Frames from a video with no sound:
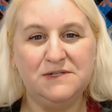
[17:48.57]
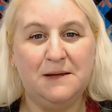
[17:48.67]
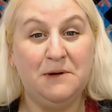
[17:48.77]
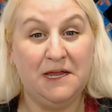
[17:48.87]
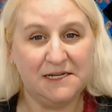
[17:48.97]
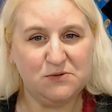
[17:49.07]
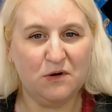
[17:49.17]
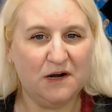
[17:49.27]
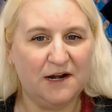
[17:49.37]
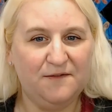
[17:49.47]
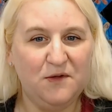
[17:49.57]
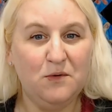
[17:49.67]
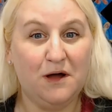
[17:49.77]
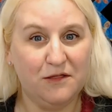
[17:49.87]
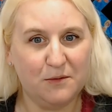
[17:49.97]
I'm going to get to work on a few
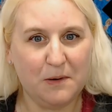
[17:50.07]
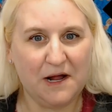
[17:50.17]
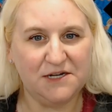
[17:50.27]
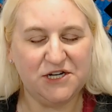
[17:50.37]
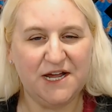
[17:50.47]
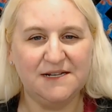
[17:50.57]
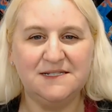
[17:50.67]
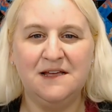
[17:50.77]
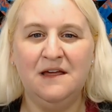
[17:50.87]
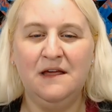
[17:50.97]
other projects.